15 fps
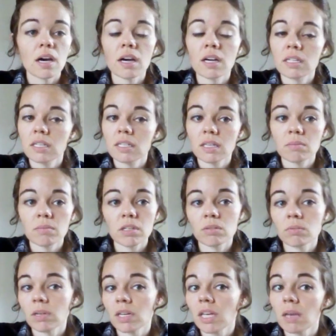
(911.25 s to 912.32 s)
I did that
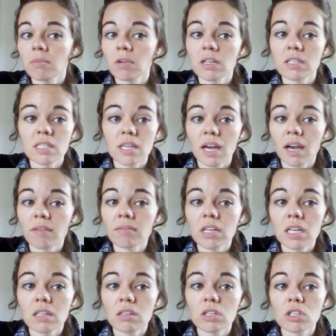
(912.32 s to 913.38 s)
because when I came here I didn't have
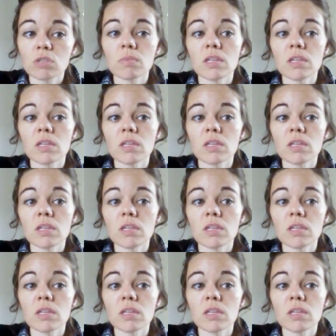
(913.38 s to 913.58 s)
any English,